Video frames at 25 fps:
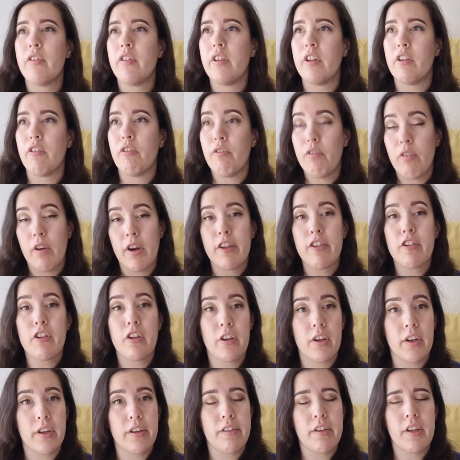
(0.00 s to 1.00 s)
the rice
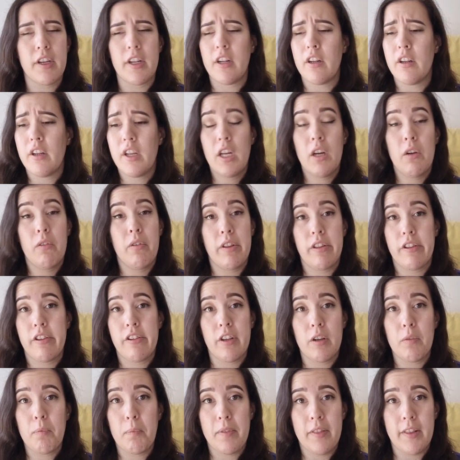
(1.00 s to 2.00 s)
cooker tin with
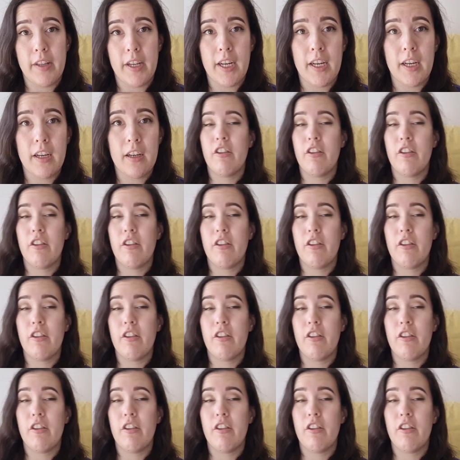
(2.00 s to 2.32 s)
something.